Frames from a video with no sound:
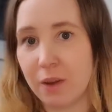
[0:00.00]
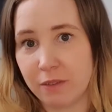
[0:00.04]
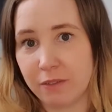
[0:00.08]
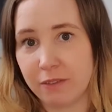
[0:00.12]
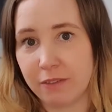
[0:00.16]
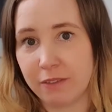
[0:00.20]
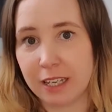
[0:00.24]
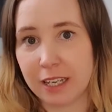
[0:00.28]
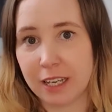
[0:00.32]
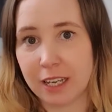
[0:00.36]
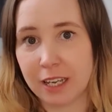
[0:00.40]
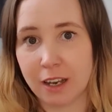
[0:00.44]

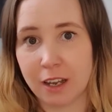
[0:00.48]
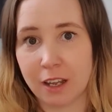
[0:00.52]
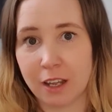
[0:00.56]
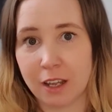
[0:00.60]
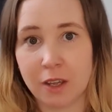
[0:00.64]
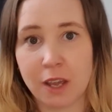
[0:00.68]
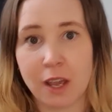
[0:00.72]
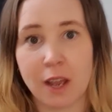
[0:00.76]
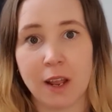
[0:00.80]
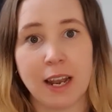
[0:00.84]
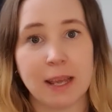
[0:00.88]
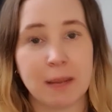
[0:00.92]
vegan
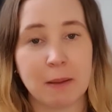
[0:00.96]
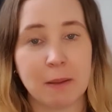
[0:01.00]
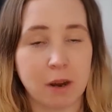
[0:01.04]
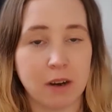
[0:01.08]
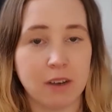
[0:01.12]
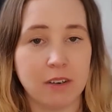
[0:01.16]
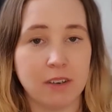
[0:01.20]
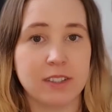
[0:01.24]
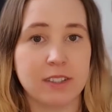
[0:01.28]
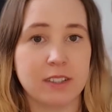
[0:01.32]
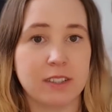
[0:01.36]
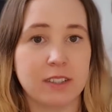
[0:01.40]
logo, like
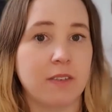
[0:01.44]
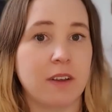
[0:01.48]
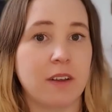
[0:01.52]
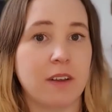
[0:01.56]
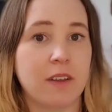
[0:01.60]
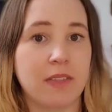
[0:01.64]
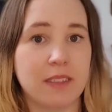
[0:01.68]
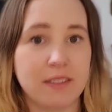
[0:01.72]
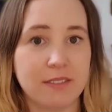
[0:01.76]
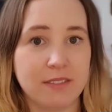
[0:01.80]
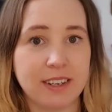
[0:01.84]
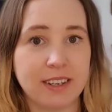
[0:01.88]
Morrison's have got
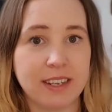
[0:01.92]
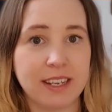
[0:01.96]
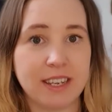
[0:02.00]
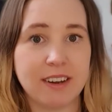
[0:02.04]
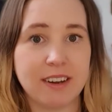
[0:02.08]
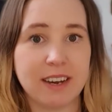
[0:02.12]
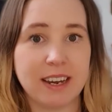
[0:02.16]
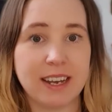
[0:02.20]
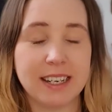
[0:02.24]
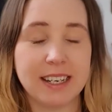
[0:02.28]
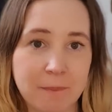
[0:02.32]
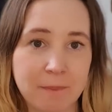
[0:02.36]
the V
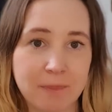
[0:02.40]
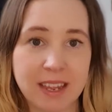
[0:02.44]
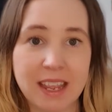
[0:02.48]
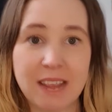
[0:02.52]
range.